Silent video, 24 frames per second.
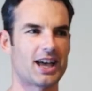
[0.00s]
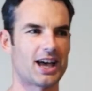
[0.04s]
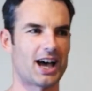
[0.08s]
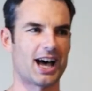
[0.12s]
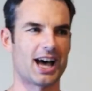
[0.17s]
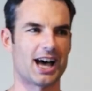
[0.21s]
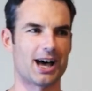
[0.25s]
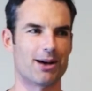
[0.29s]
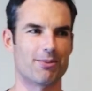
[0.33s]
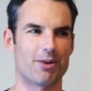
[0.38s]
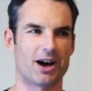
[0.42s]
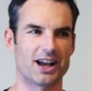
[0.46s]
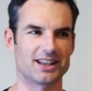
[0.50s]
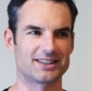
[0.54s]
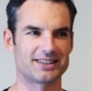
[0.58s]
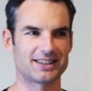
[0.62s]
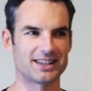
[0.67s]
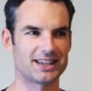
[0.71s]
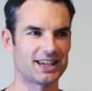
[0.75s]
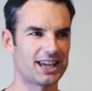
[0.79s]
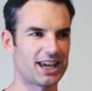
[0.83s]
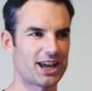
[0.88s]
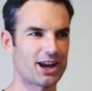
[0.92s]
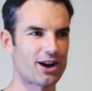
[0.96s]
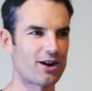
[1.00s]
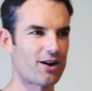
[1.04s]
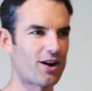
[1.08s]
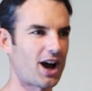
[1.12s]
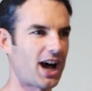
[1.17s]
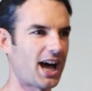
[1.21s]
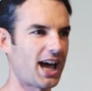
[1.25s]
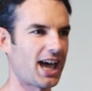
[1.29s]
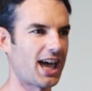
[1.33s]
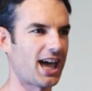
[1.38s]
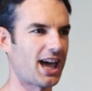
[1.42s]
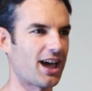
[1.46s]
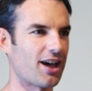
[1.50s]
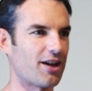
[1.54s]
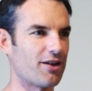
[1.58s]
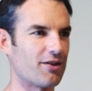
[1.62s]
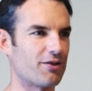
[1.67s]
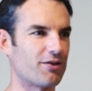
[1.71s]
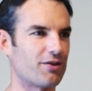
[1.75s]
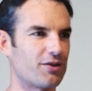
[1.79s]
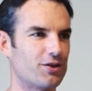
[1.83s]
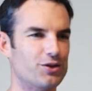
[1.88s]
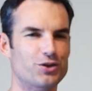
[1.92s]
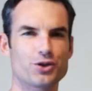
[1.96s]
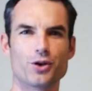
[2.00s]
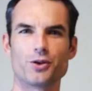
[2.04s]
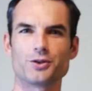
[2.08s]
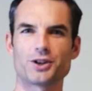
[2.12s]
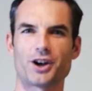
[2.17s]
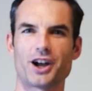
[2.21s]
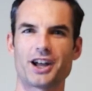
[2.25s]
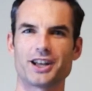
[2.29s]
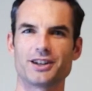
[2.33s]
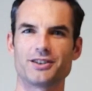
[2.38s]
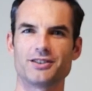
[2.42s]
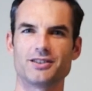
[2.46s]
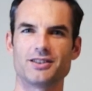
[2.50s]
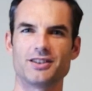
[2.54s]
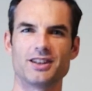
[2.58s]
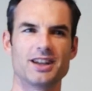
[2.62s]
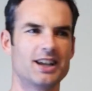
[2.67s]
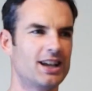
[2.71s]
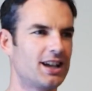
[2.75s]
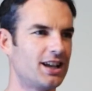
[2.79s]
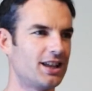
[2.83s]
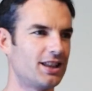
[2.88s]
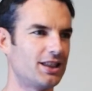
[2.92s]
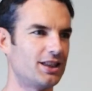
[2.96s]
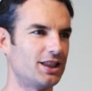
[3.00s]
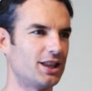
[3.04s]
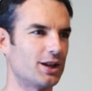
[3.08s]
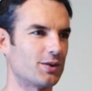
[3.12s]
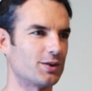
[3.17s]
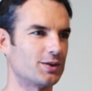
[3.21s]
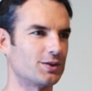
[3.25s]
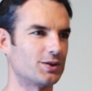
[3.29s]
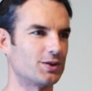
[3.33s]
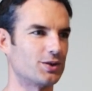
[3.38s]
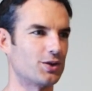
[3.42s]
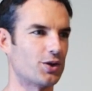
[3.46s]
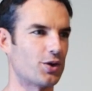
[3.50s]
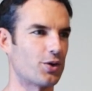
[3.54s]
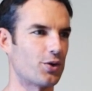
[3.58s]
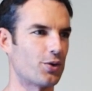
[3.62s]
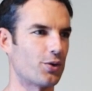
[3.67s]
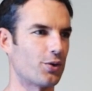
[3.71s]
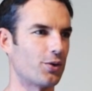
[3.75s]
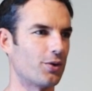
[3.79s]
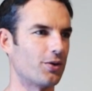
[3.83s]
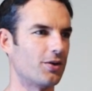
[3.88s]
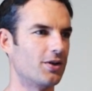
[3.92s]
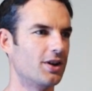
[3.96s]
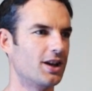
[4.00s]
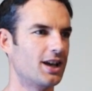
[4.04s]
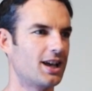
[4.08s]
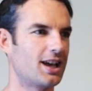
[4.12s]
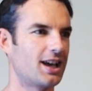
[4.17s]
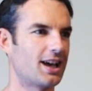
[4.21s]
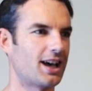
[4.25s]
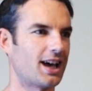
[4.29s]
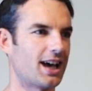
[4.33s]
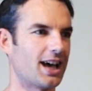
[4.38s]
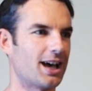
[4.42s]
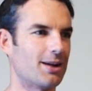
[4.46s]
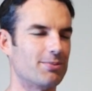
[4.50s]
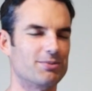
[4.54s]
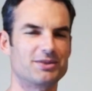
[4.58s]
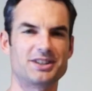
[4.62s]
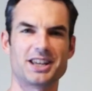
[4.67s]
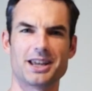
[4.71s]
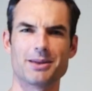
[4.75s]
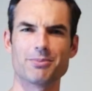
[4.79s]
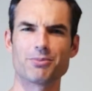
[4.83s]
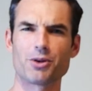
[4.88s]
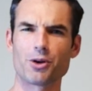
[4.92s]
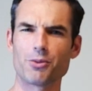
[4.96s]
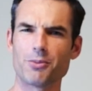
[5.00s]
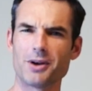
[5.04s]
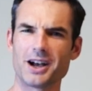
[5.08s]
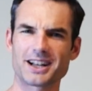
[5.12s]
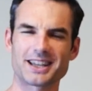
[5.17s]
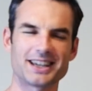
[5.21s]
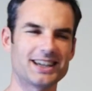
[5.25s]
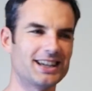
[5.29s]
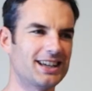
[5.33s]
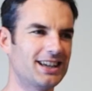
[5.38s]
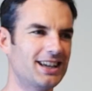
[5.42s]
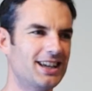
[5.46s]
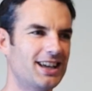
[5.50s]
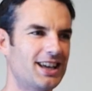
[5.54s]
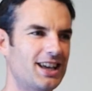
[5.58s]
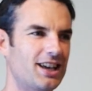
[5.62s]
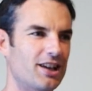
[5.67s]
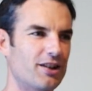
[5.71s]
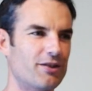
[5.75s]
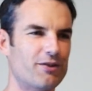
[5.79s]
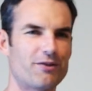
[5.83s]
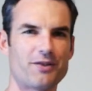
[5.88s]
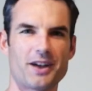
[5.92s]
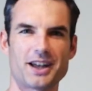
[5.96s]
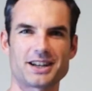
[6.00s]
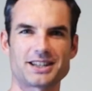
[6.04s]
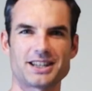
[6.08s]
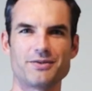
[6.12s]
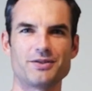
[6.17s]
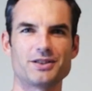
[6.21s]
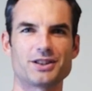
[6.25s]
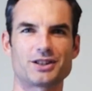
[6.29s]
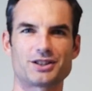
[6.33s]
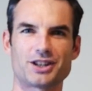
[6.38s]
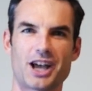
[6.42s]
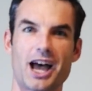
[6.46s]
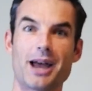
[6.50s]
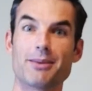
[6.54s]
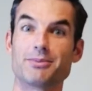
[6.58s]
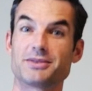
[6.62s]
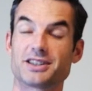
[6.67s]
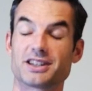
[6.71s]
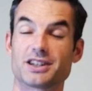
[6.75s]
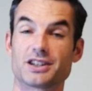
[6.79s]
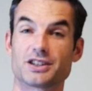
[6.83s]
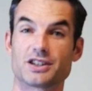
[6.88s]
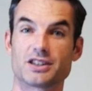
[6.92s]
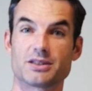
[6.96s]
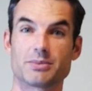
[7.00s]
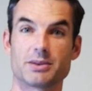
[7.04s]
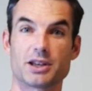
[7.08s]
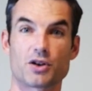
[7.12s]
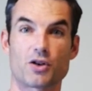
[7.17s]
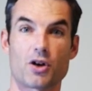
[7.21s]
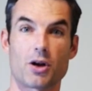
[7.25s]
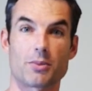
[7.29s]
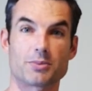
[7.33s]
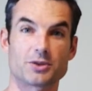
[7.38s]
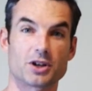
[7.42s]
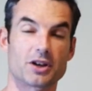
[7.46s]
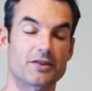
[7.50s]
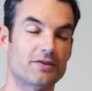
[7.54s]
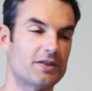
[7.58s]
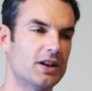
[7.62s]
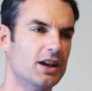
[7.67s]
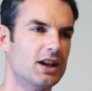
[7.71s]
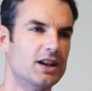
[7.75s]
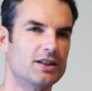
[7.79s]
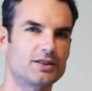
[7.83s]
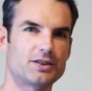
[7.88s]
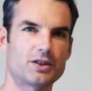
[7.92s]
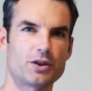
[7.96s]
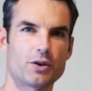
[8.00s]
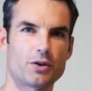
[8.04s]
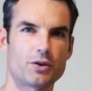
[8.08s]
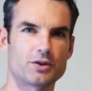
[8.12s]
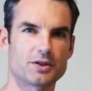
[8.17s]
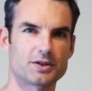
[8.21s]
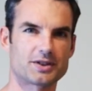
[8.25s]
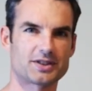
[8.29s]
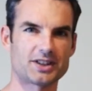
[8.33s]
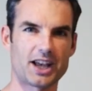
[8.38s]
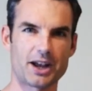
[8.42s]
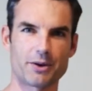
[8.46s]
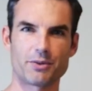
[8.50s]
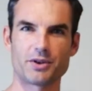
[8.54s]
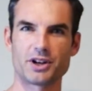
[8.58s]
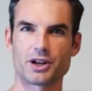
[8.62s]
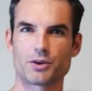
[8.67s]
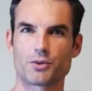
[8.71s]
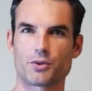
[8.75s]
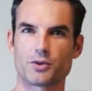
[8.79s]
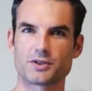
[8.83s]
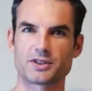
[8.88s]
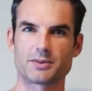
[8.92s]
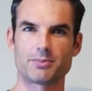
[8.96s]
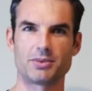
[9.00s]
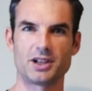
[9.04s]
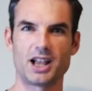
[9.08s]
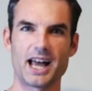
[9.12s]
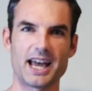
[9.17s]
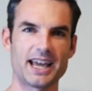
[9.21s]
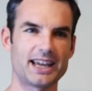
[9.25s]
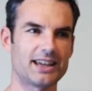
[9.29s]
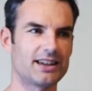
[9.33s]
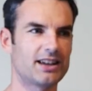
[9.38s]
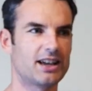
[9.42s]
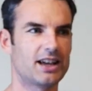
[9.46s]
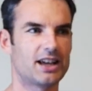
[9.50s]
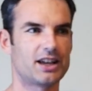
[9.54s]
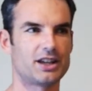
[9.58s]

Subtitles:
I see here I have no title, there is no tempo marking. In fact, even the time signature has been cropped off. So sight reading rules apply.